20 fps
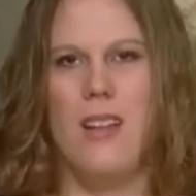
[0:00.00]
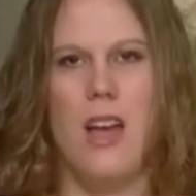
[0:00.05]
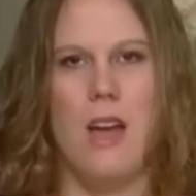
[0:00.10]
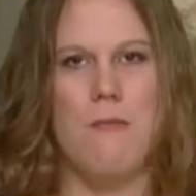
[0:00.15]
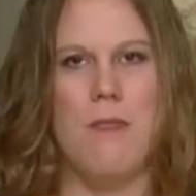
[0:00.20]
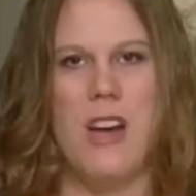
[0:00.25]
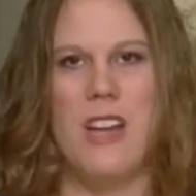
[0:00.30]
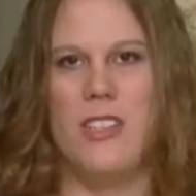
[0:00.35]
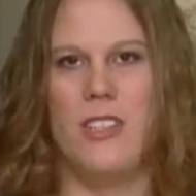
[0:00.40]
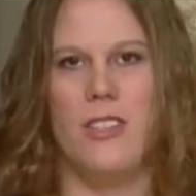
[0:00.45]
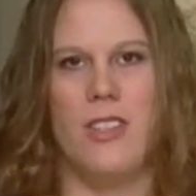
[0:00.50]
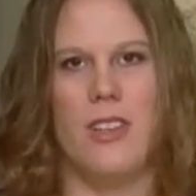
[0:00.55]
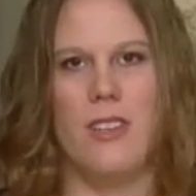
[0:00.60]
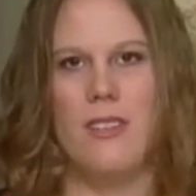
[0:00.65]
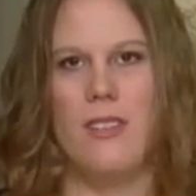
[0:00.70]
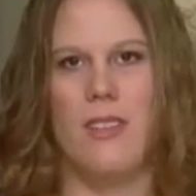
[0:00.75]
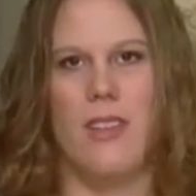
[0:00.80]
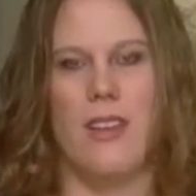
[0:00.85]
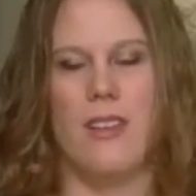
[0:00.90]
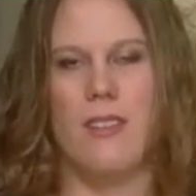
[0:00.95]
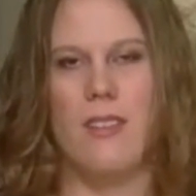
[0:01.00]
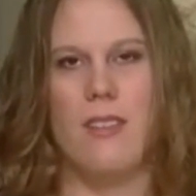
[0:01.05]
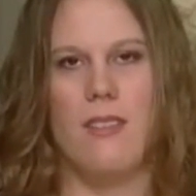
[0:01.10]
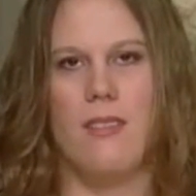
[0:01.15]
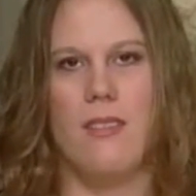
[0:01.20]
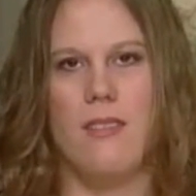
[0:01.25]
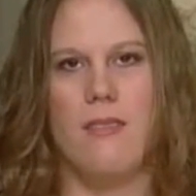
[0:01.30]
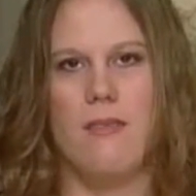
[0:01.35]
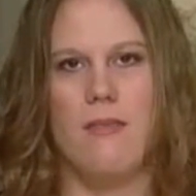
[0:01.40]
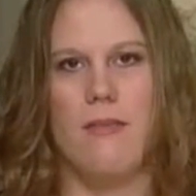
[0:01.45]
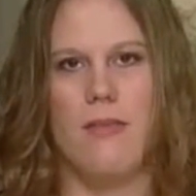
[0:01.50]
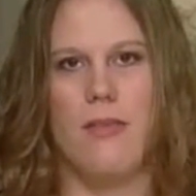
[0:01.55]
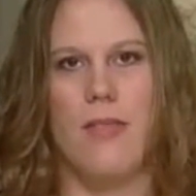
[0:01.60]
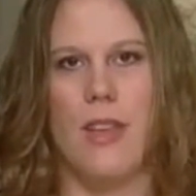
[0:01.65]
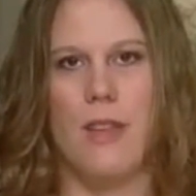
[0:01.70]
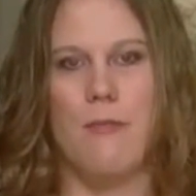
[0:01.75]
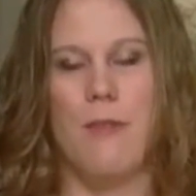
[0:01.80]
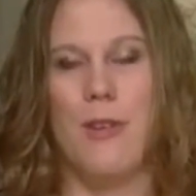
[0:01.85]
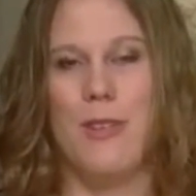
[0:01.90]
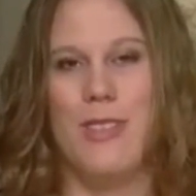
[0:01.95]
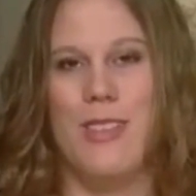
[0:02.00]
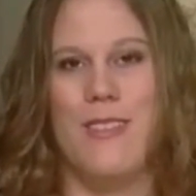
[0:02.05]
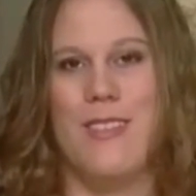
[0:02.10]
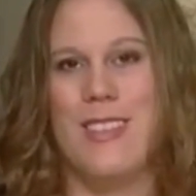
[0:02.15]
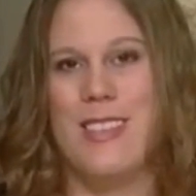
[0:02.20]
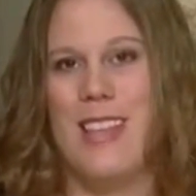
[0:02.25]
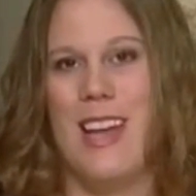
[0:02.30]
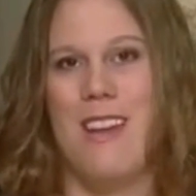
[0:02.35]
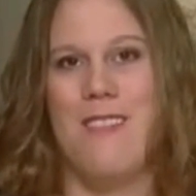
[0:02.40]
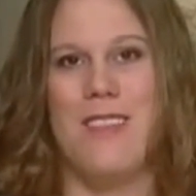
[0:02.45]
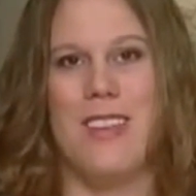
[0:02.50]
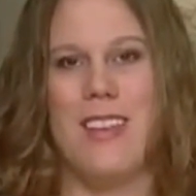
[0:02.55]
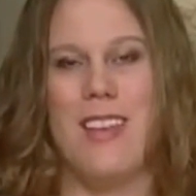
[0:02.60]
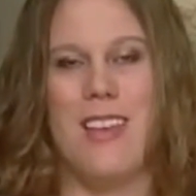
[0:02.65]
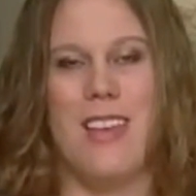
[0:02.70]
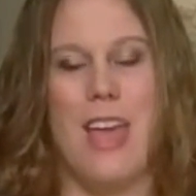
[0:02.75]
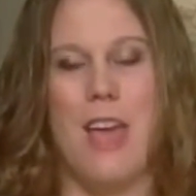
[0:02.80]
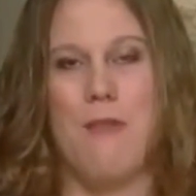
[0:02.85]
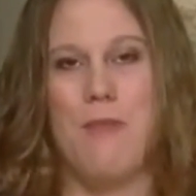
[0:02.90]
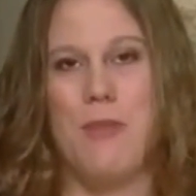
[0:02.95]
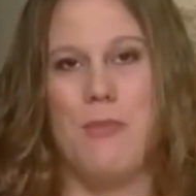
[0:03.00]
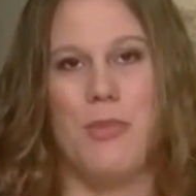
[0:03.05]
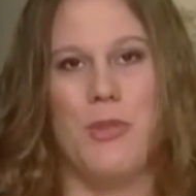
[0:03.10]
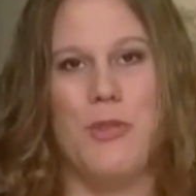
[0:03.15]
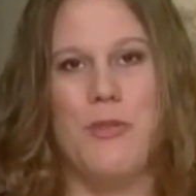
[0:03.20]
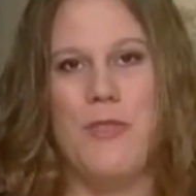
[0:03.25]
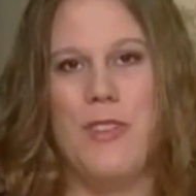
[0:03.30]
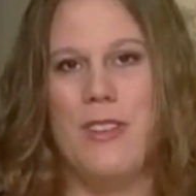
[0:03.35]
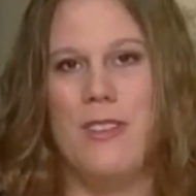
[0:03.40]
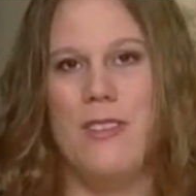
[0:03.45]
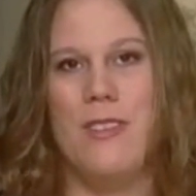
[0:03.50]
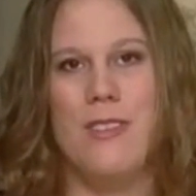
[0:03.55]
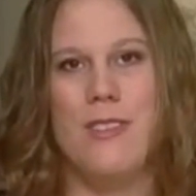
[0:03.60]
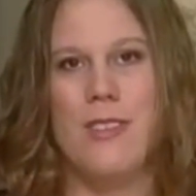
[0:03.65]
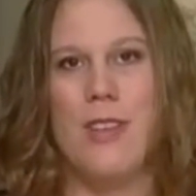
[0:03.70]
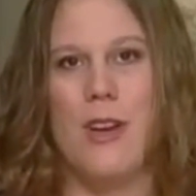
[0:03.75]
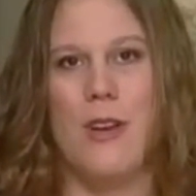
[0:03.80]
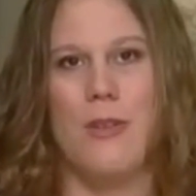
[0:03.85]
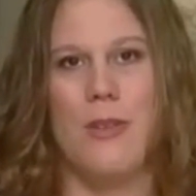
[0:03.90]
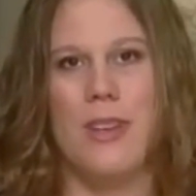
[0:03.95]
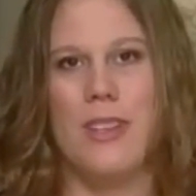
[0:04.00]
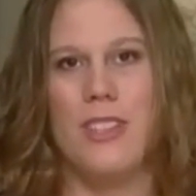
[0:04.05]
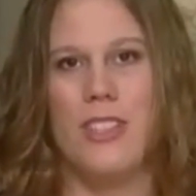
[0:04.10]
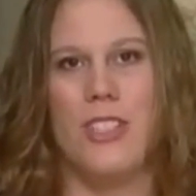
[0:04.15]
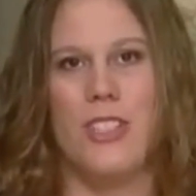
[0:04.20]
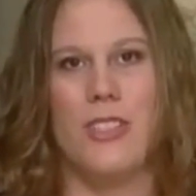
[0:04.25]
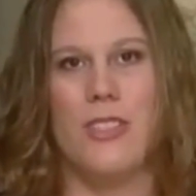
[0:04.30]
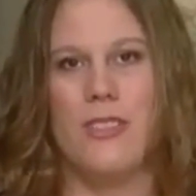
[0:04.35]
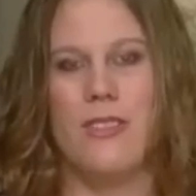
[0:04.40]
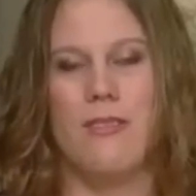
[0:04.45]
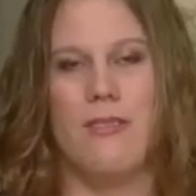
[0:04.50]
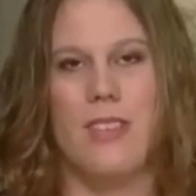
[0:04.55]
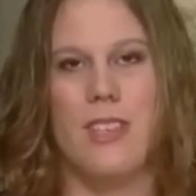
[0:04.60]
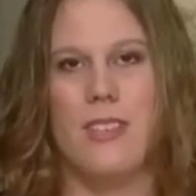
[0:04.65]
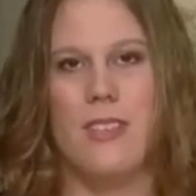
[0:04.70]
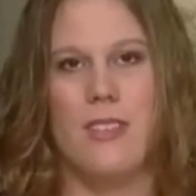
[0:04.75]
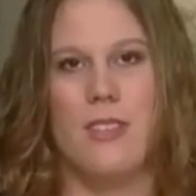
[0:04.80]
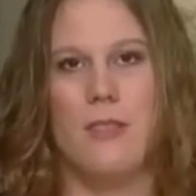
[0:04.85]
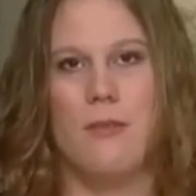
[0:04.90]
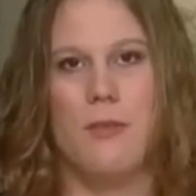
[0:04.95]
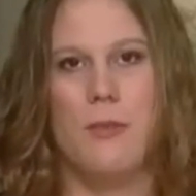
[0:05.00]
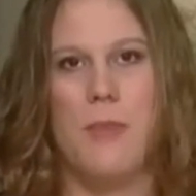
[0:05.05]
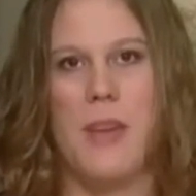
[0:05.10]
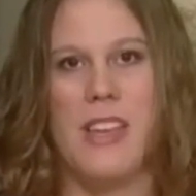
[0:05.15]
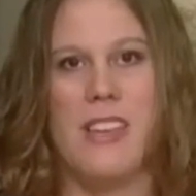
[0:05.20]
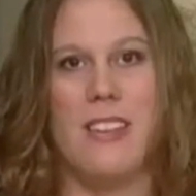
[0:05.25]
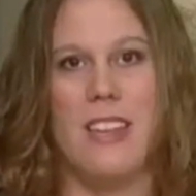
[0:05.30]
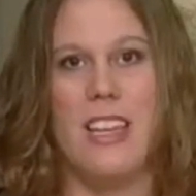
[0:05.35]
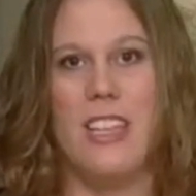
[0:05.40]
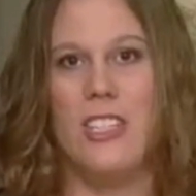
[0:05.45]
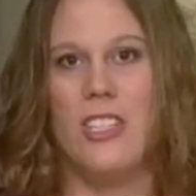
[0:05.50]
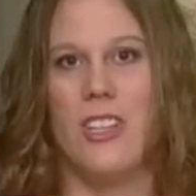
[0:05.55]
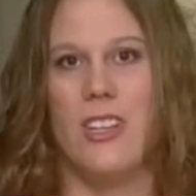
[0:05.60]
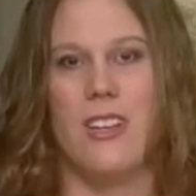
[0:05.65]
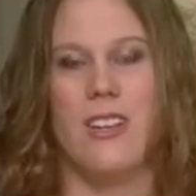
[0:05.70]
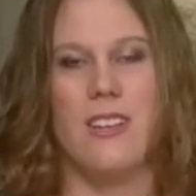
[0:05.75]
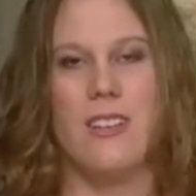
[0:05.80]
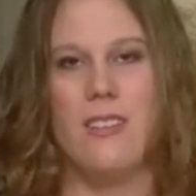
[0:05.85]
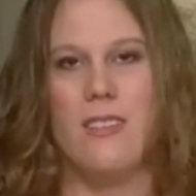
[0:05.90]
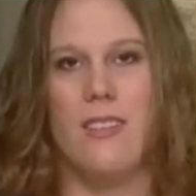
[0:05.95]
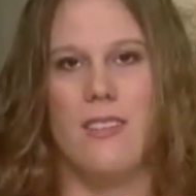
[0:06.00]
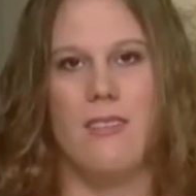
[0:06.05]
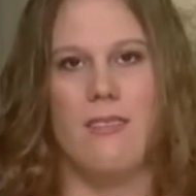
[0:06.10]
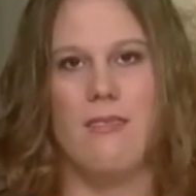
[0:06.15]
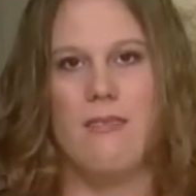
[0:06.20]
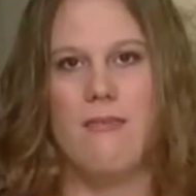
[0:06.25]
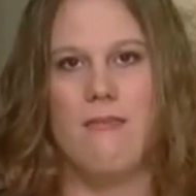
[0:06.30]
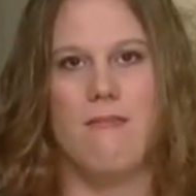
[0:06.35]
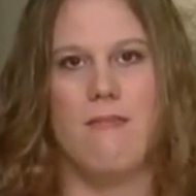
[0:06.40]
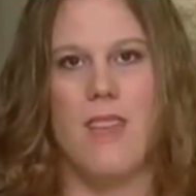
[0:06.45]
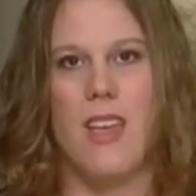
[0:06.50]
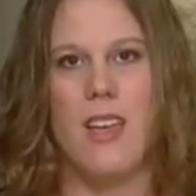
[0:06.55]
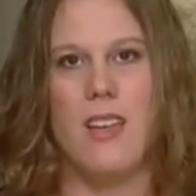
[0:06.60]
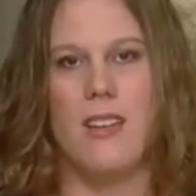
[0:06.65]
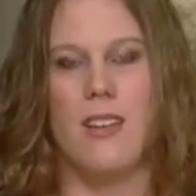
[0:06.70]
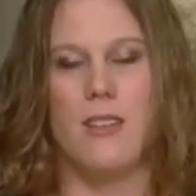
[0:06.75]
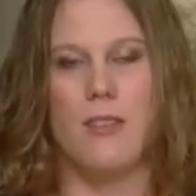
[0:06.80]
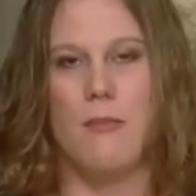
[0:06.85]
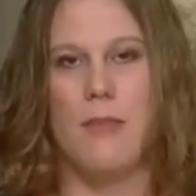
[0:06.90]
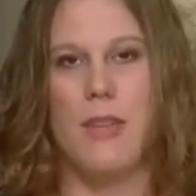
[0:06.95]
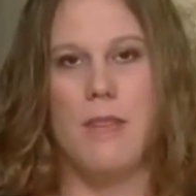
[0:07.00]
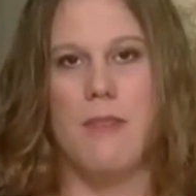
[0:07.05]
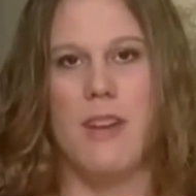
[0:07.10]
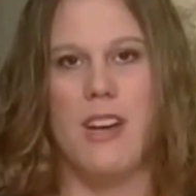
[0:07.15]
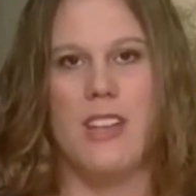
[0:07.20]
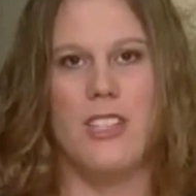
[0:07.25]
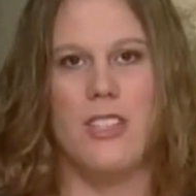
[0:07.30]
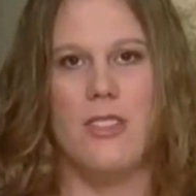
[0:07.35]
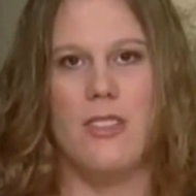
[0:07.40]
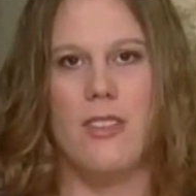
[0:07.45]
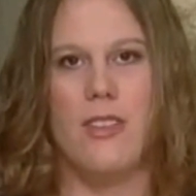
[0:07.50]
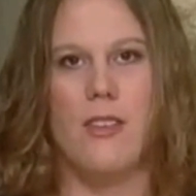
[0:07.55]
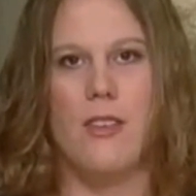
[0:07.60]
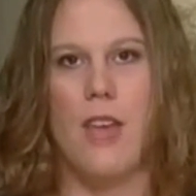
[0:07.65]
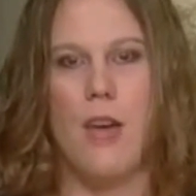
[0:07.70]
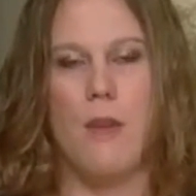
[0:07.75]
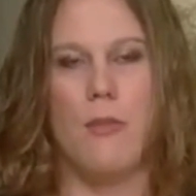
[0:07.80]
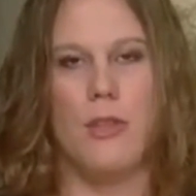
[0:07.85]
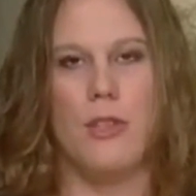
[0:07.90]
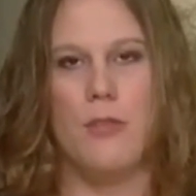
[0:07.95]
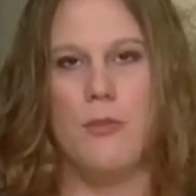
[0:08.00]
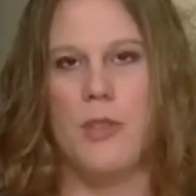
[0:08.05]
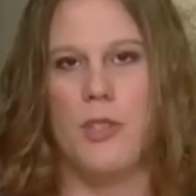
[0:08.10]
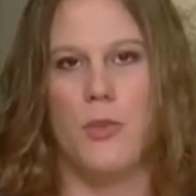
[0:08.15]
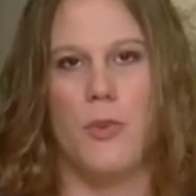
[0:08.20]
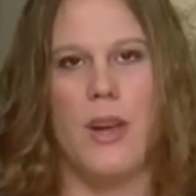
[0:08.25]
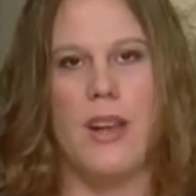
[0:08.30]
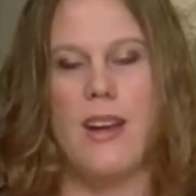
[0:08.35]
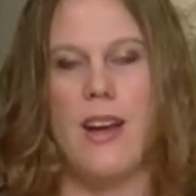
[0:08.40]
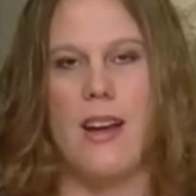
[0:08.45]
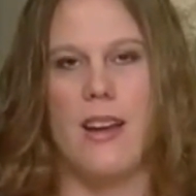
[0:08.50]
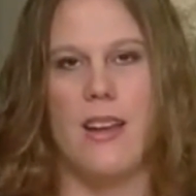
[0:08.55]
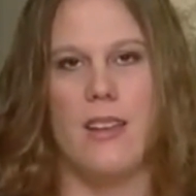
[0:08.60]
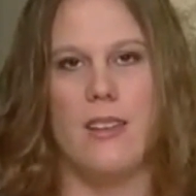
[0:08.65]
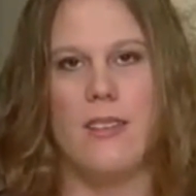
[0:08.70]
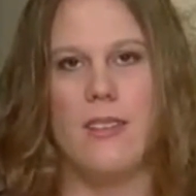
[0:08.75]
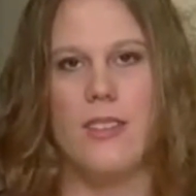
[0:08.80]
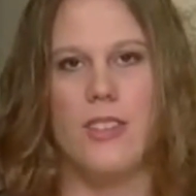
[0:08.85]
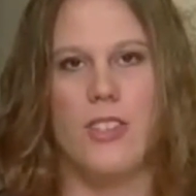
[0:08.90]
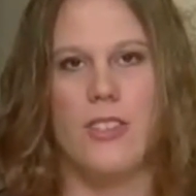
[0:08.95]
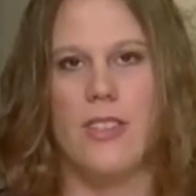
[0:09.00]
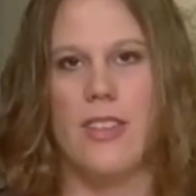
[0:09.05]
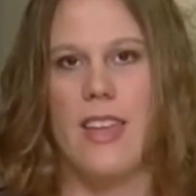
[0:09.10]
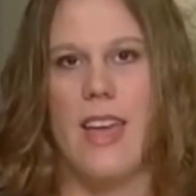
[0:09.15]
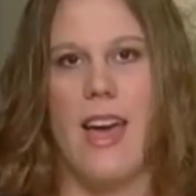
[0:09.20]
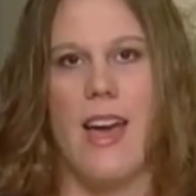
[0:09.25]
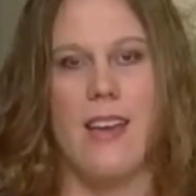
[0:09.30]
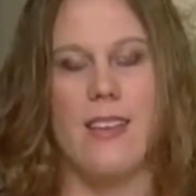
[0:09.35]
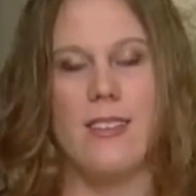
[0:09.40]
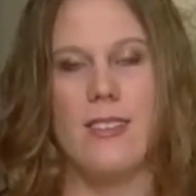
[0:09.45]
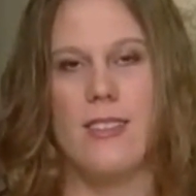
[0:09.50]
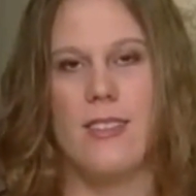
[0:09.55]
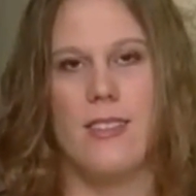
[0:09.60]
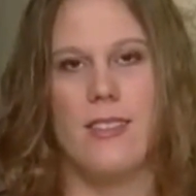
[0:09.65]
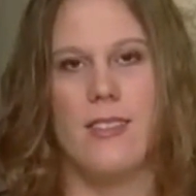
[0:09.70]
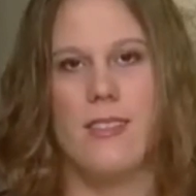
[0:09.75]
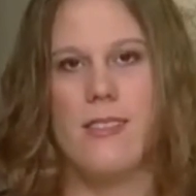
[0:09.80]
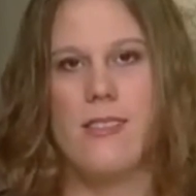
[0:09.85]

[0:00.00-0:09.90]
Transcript: Not much. Like most of the stuff, it can't be proven, so it's speculation, and it doesn't mean much. You can't put too much weight on it. It's just a guess.